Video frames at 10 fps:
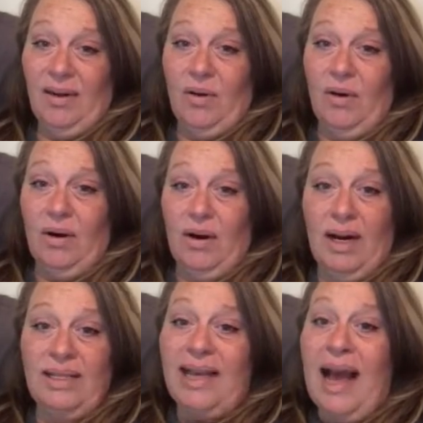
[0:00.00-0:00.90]
or
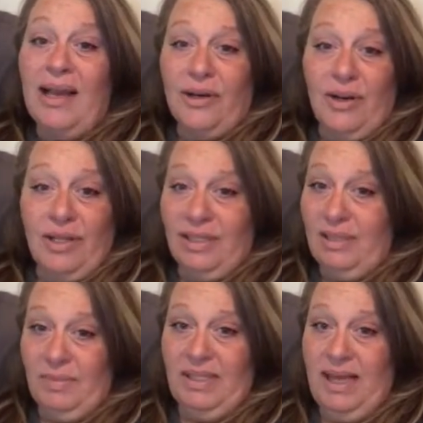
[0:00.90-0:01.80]
$1 and
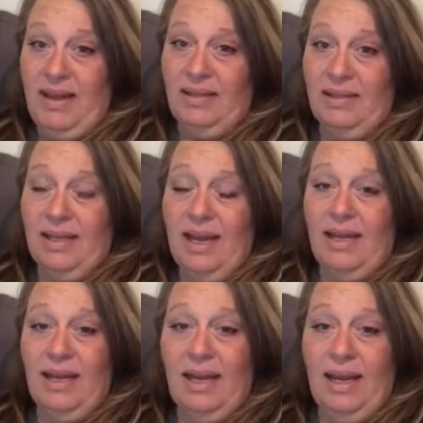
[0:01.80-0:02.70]
some cents
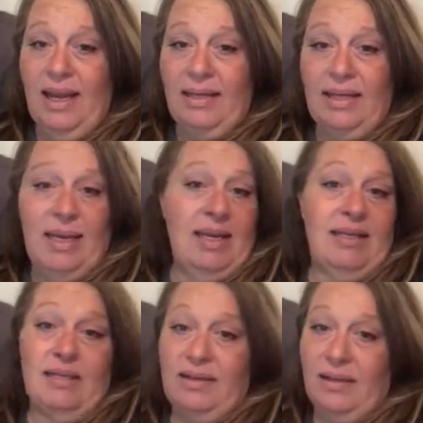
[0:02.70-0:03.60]
and
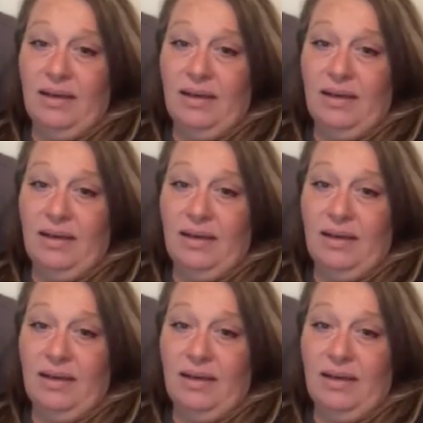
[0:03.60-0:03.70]
get